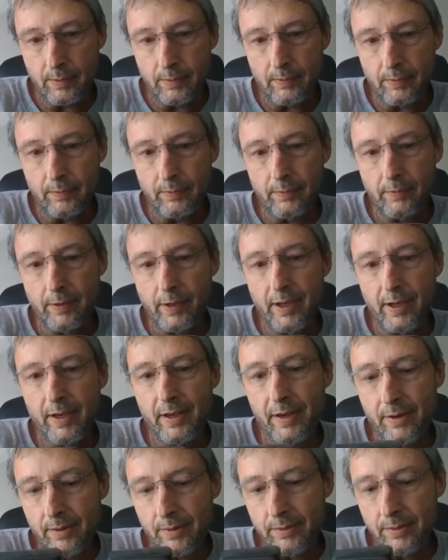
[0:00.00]

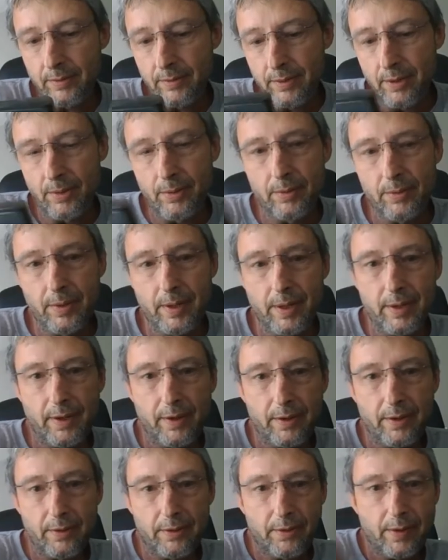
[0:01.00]
radio, you hit
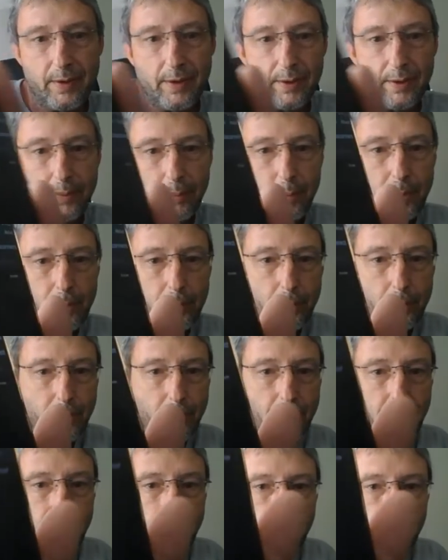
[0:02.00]
the transmit
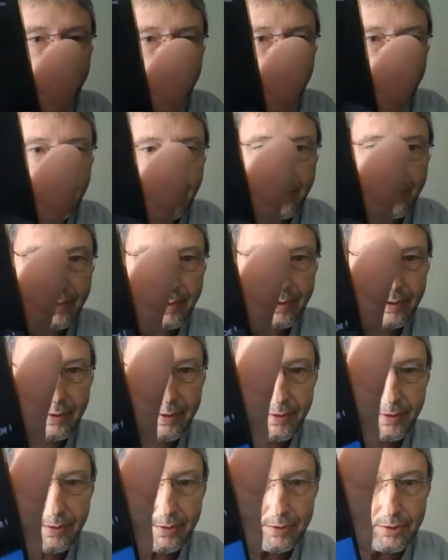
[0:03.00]
button for a second
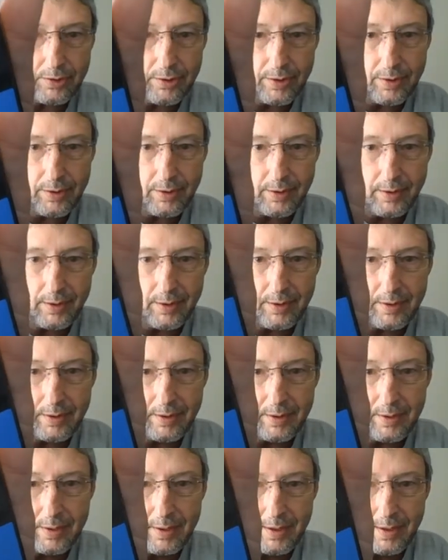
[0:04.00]
to chunk in.